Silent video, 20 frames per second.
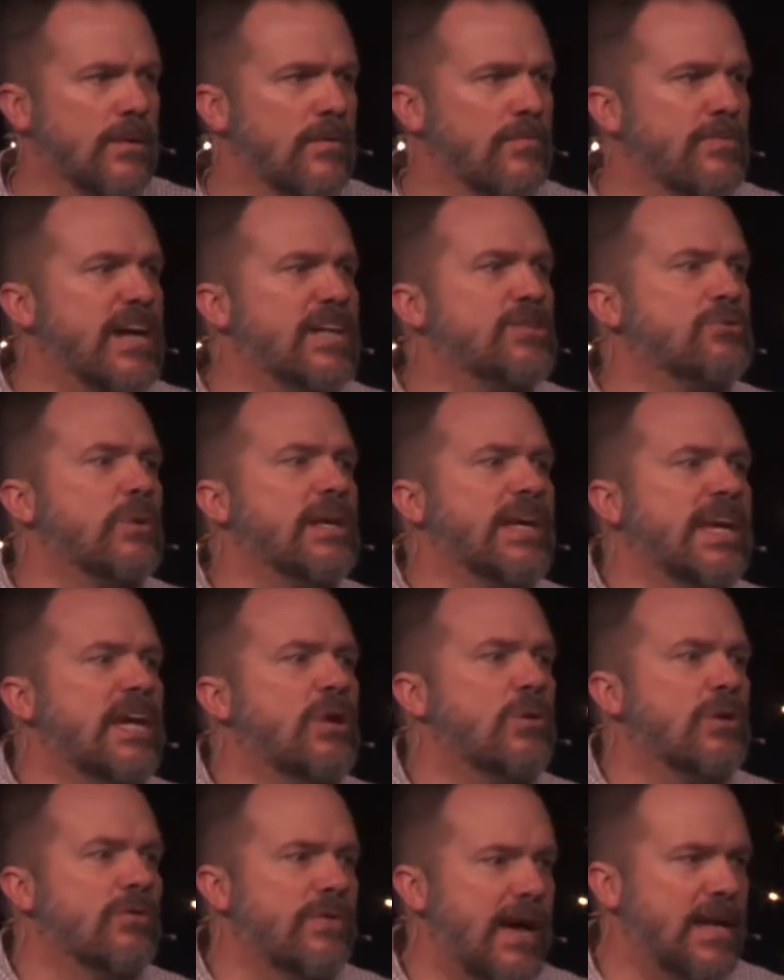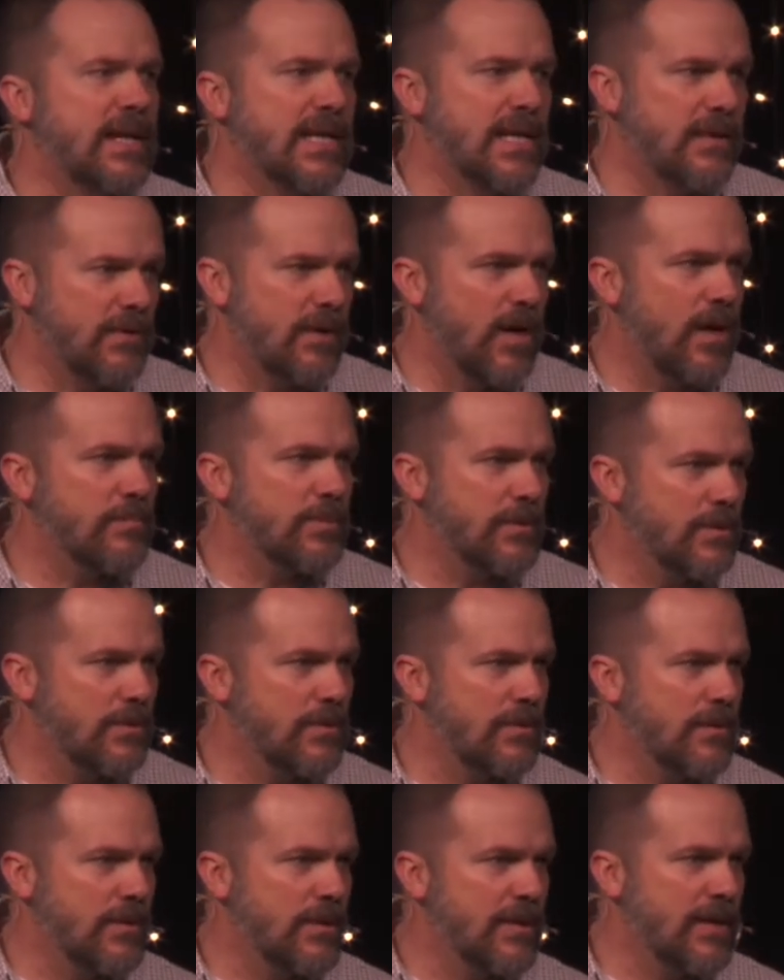That's what he would have had to give up.
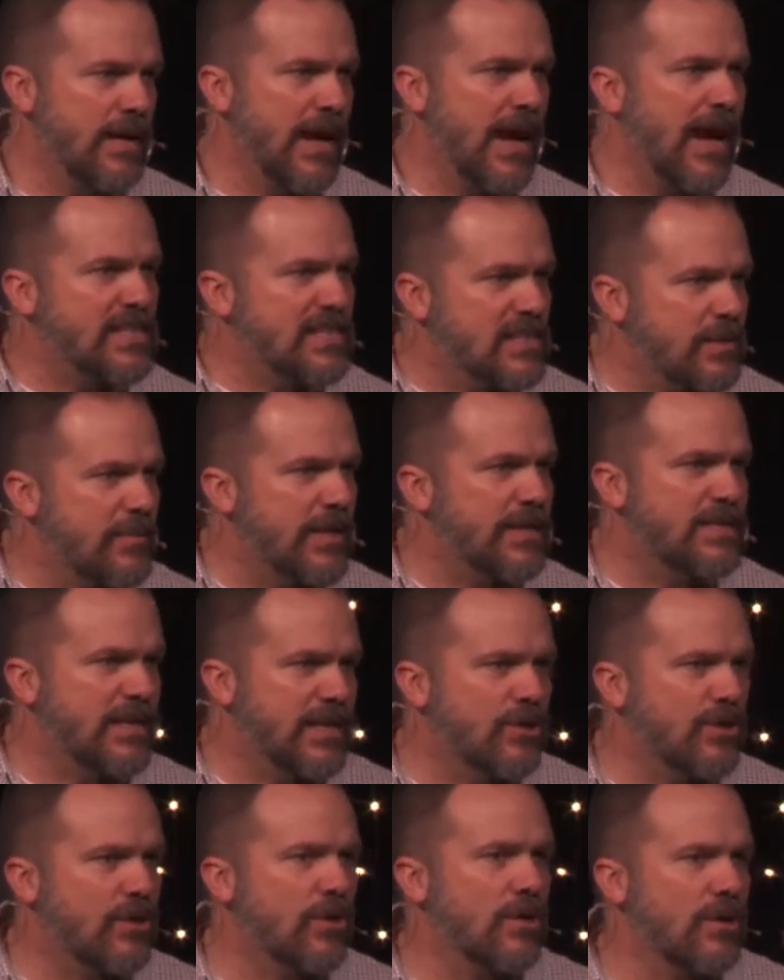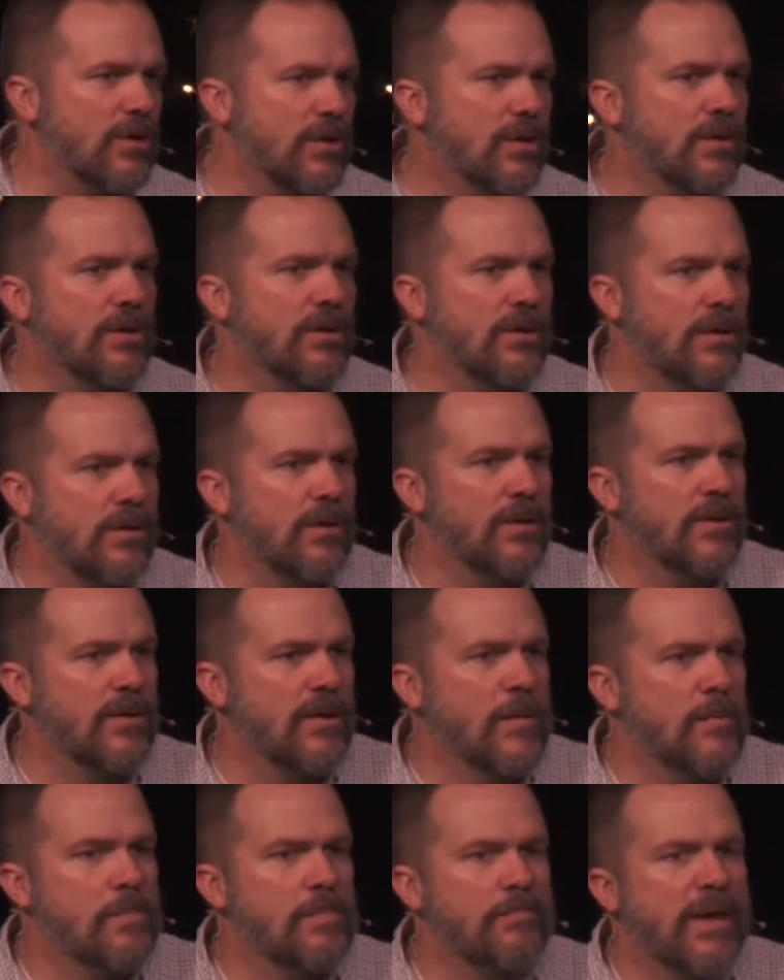That's a big deal.
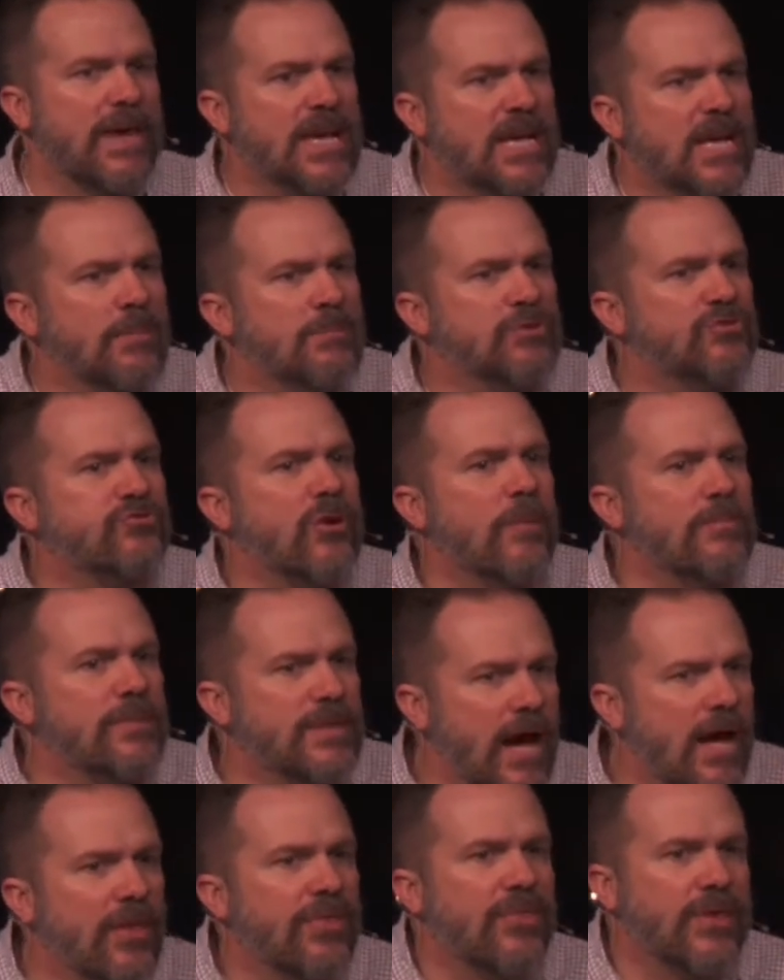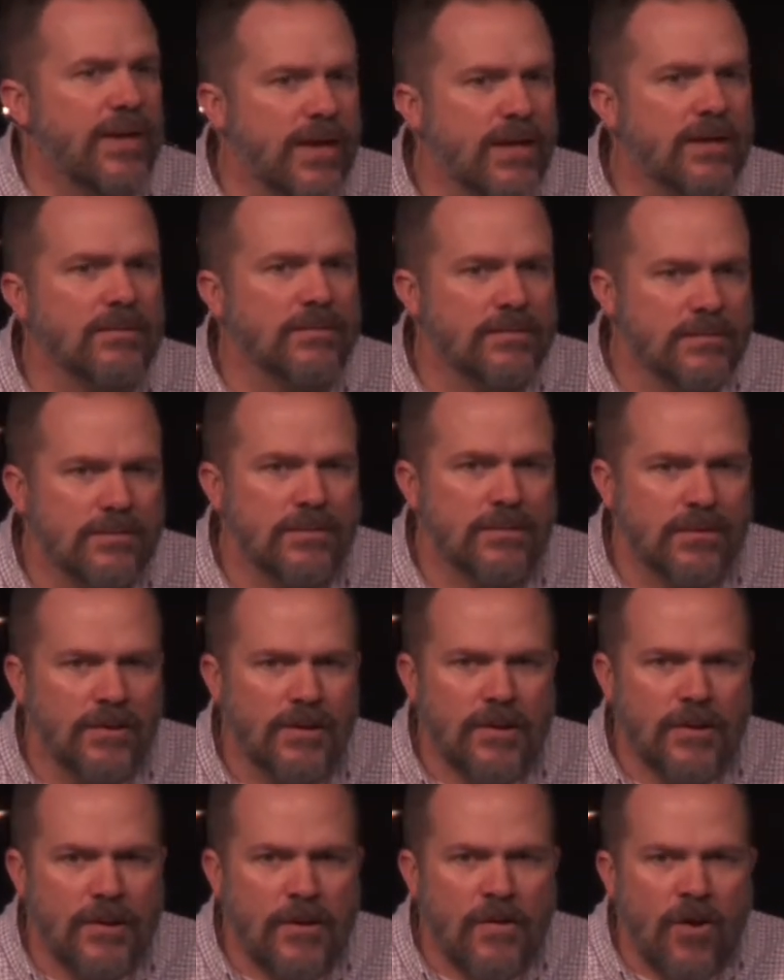But he comes from nothing,
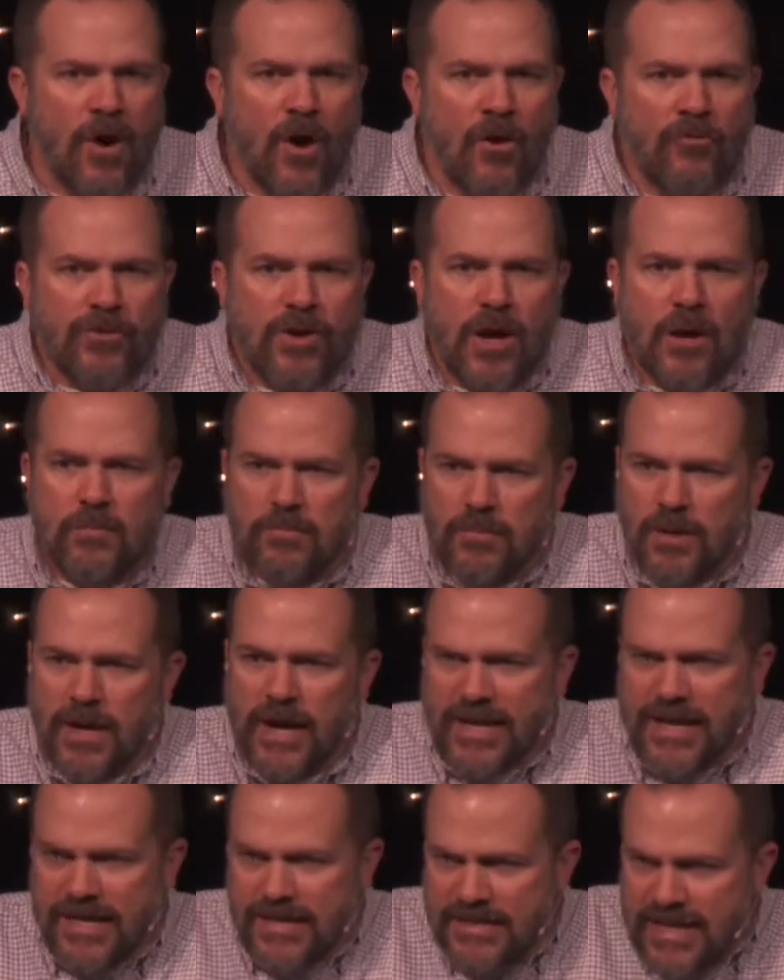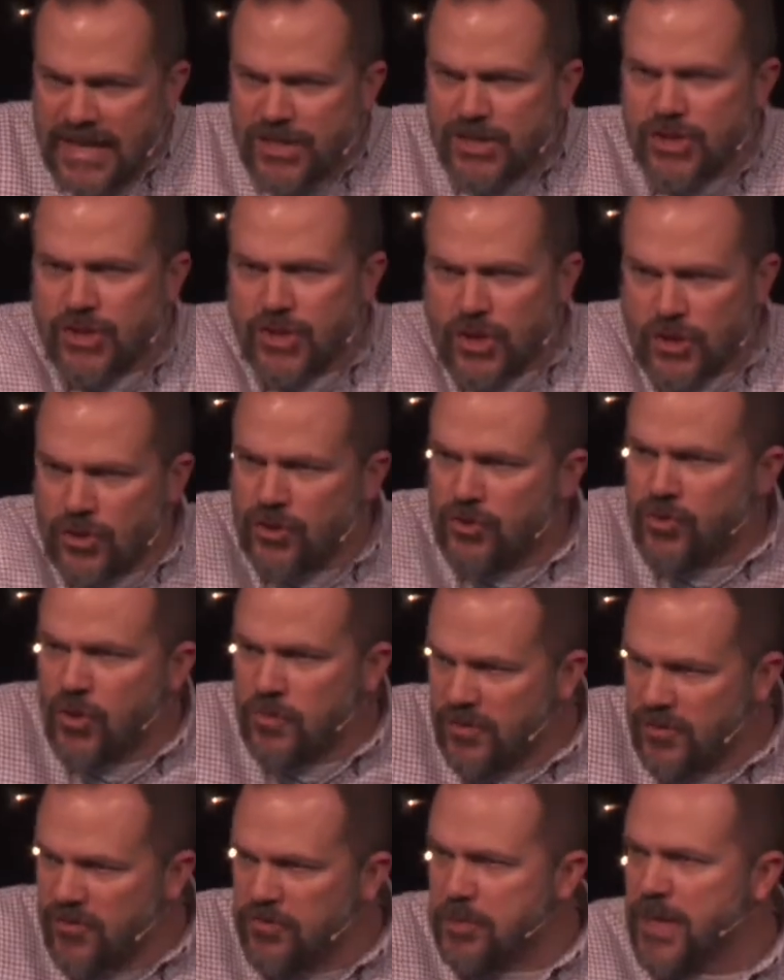from an indentured
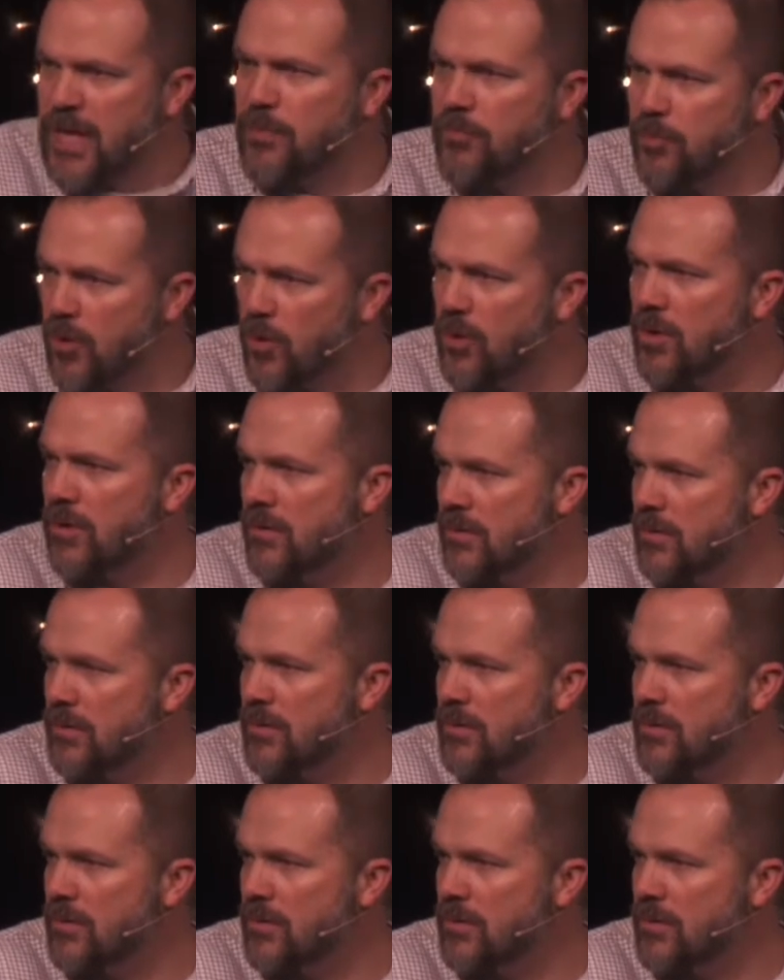group of people,